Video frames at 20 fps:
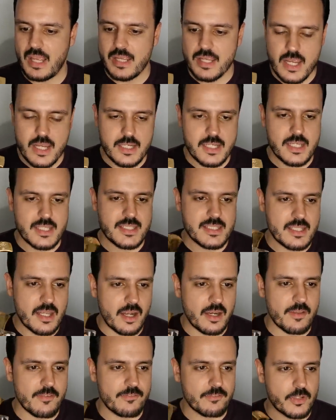again, it's
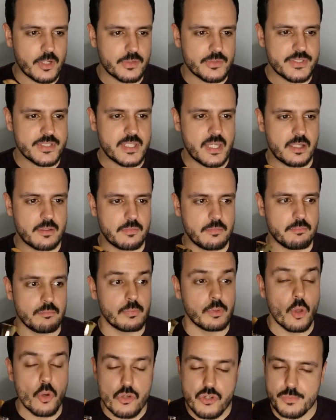not a fragrance that
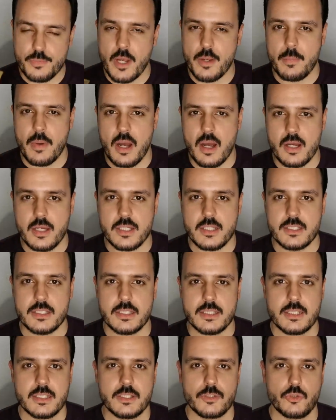blows my
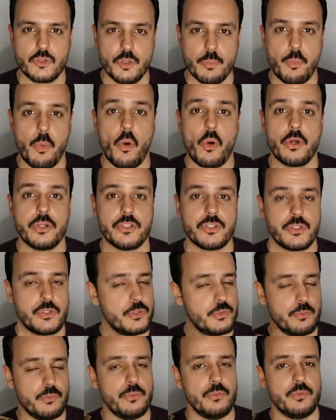mind to the point
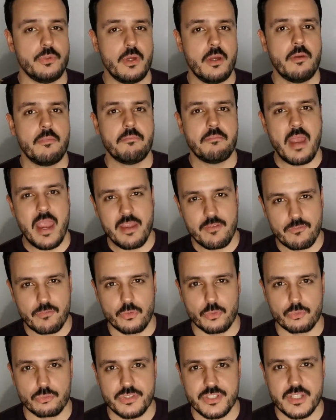to pay
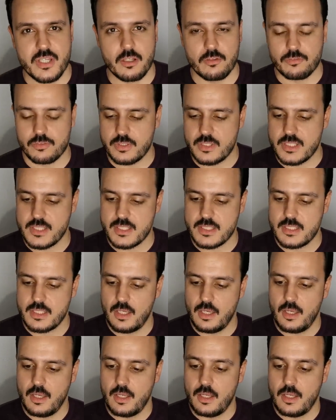full retail for this.